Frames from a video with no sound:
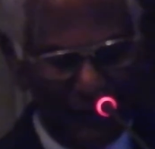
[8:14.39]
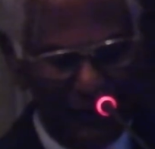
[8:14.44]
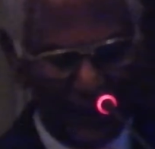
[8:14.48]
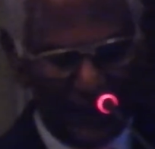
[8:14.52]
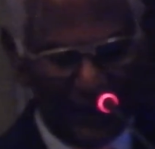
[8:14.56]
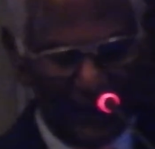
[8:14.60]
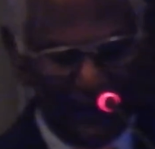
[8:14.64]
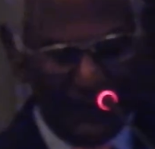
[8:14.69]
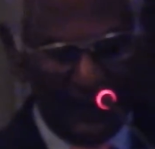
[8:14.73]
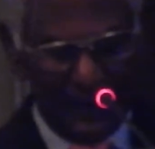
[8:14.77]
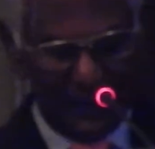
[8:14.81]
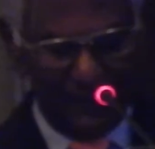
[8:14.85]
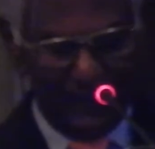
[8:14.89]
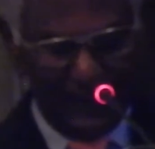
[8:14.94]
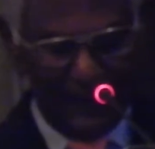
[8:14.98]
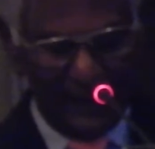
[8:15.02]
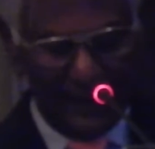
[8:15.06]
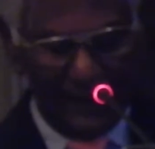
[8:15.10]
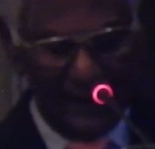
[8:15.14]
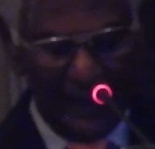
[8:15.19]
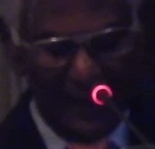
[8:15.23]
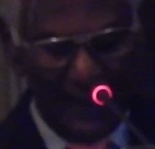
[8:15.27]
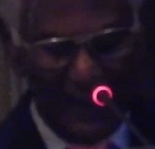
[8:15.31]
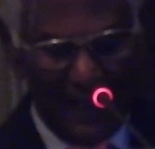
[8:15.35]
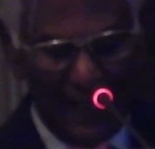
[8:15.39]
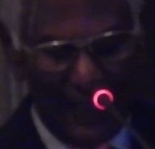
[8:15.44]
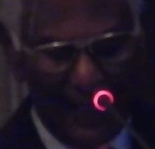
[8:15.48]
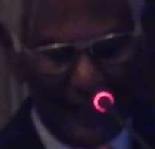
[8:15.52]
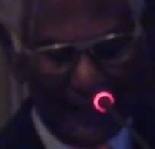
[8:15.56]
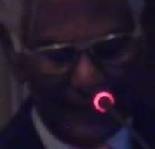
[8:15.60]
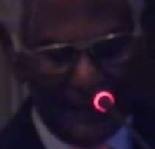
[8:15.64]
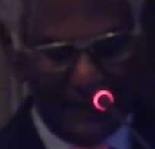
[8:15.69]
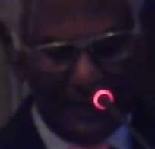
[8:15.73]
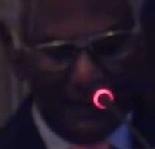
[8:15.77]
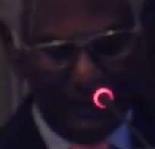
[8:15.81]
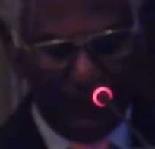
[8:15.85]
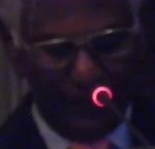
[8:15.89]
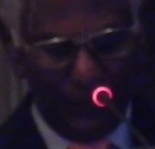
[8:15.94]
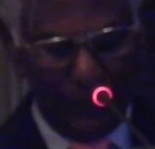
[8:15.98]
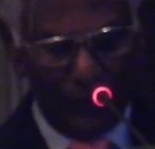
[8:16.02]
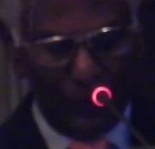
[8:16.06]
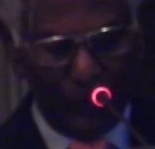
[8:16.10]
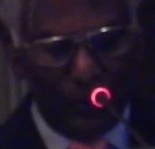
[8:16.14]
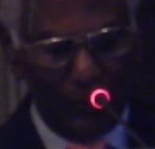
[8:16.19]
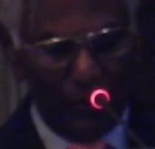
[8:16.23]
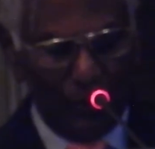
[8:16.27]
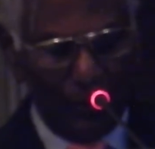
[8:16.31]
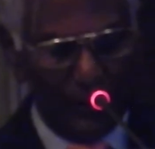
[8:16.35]
their commitment and
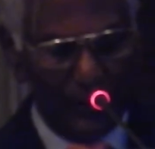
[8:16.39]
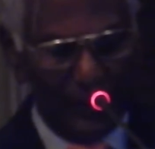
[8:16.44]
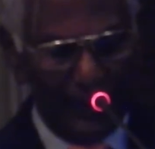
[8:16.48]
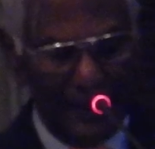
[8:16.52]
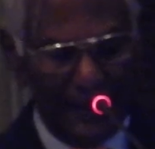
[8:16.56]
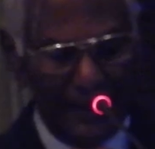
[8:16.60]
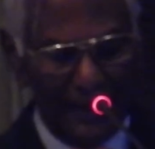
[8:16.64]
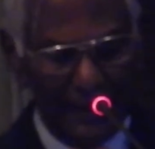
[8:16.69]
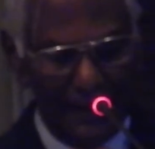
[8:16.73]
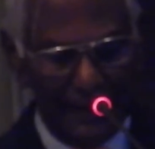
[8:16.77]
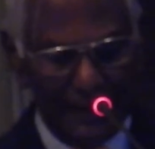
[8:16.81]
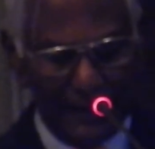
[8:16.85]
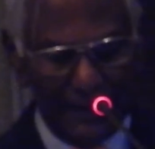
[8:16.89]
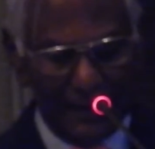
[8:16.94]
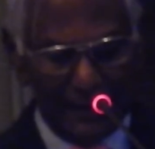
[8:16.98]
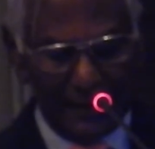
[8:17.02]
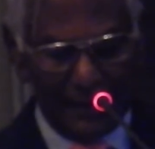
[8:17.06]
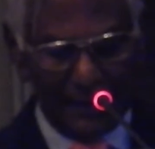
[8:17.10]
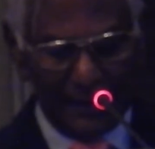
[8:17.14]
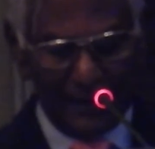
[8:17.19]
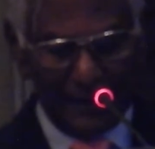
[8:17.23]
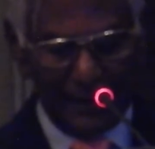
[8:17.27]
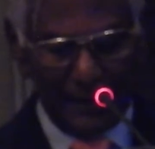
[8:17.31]
support over the years.